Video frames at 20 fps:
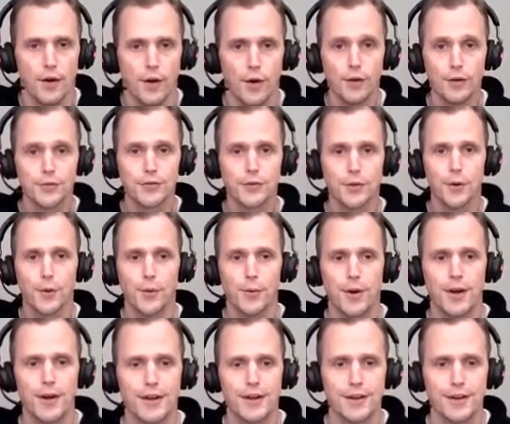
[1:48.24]

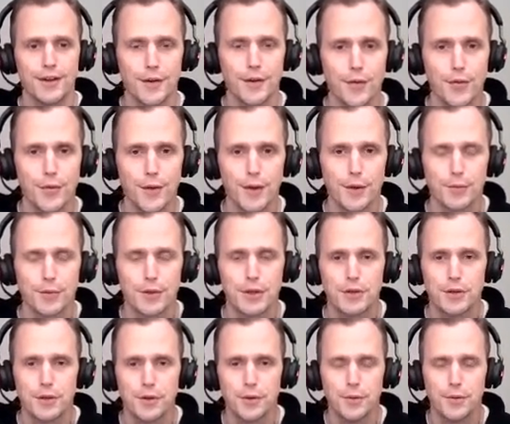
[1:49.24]
Also, another thing we
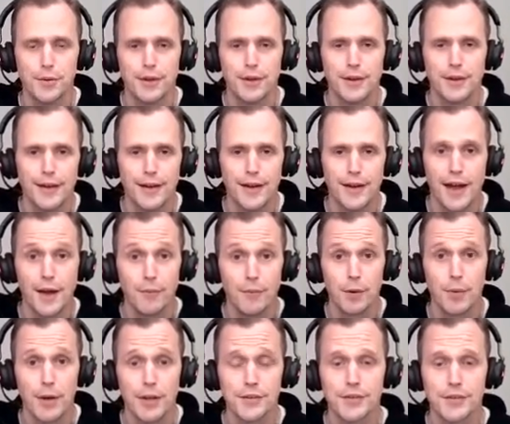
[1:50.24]
do,
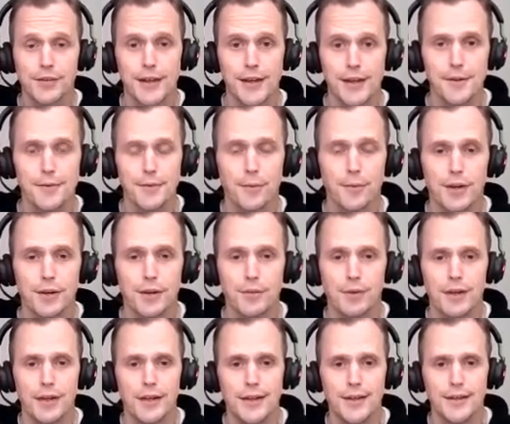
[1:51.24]
every Wednesday, we
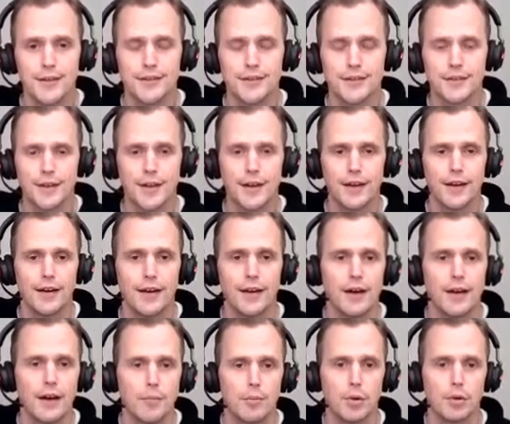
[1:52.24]
release
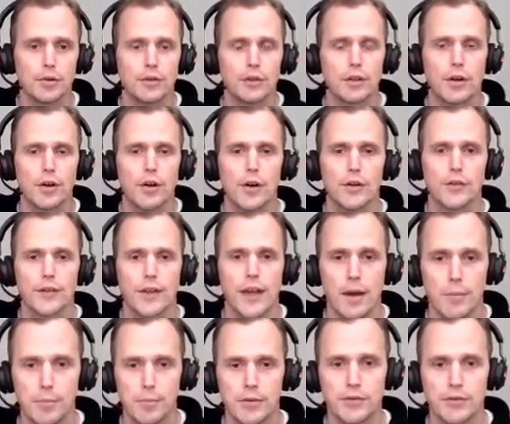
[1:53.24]
a podcast
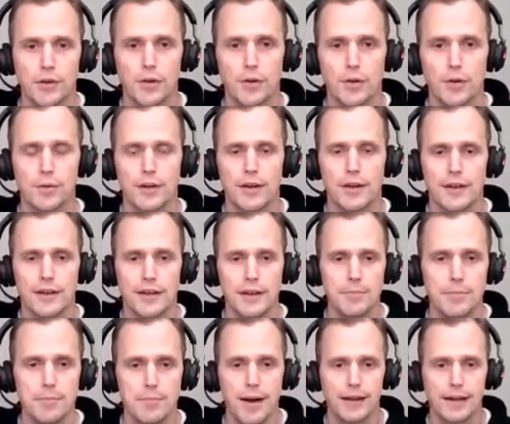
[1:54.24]
episode,
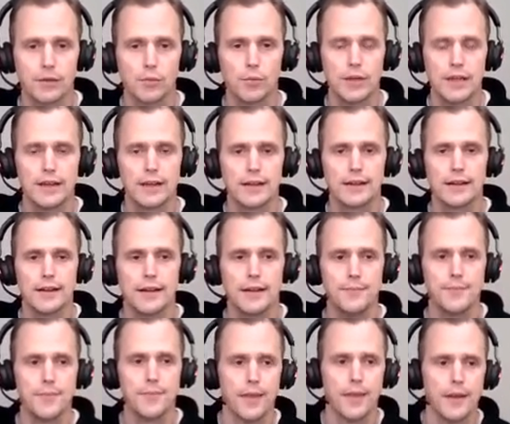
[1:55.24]
Impact
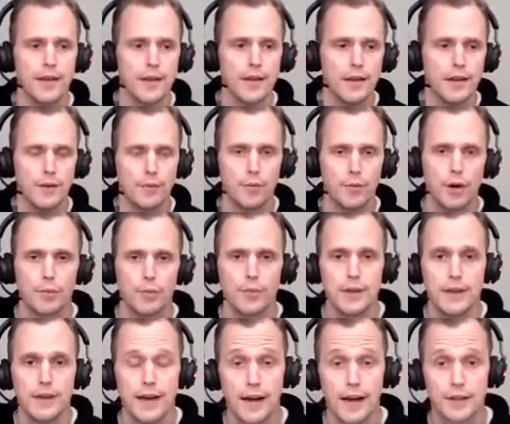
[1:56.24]
Weekly, where
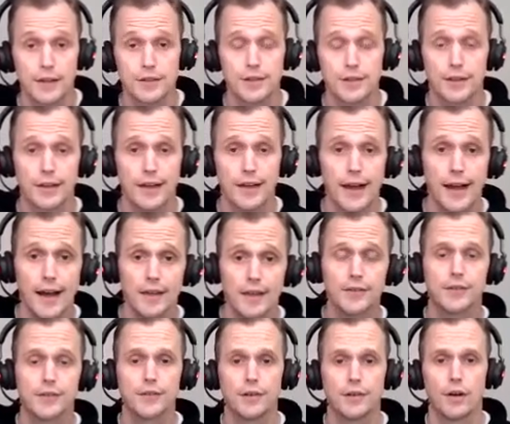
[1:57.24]
we actually
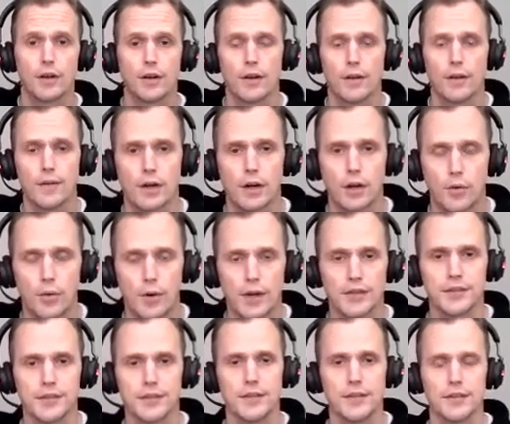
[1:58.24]
answer a lot of the
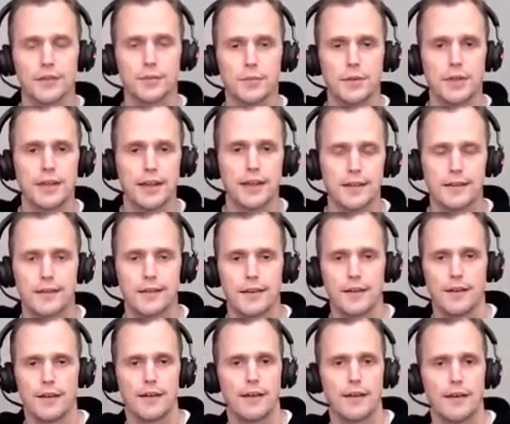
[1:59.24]
questions we get
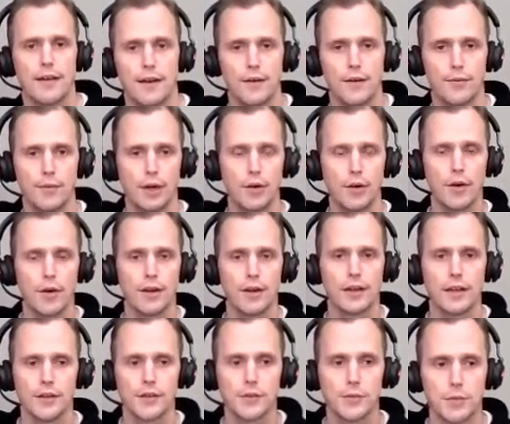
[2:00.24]
regarding
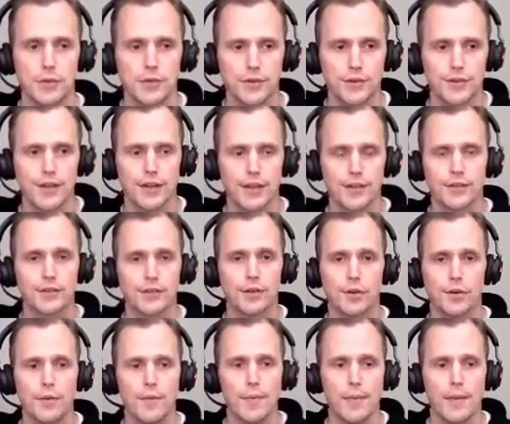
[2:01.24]
customer success.
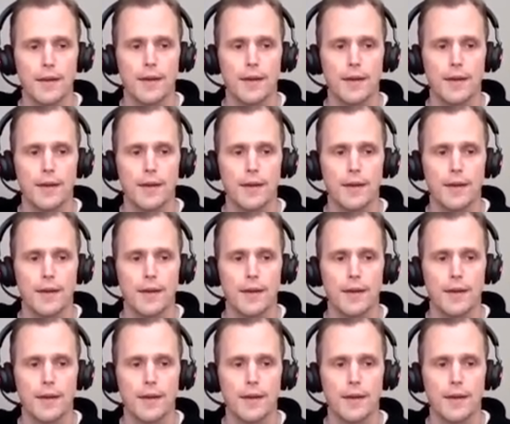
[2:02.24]
So